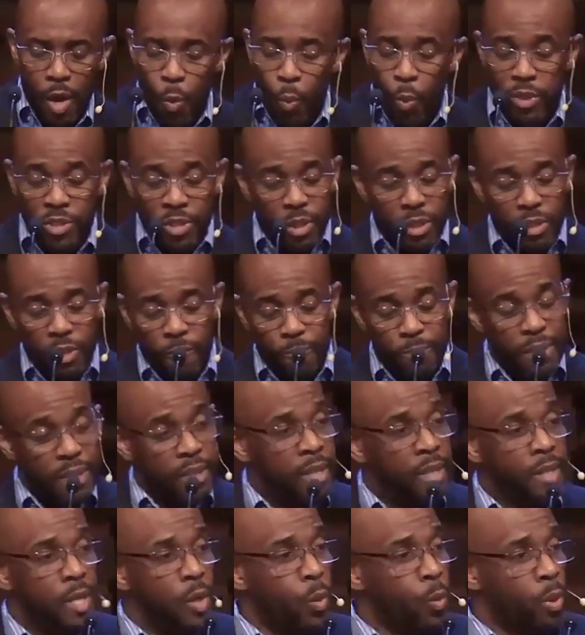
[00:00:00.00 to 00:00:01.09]
which could have been
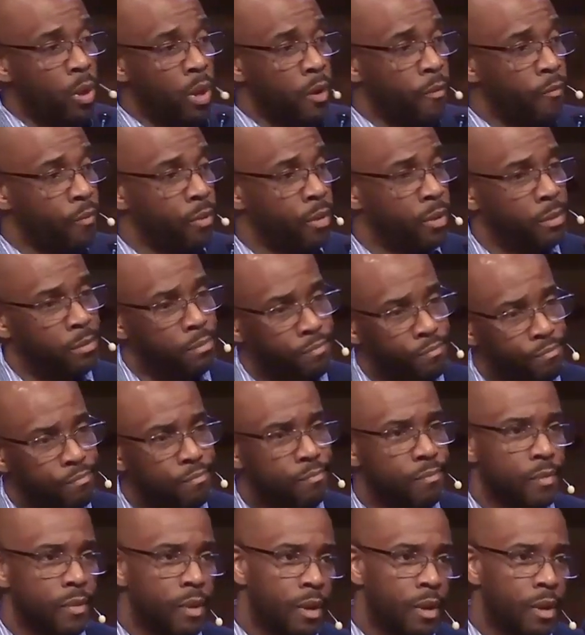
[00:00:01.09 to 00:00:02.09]
anywhere from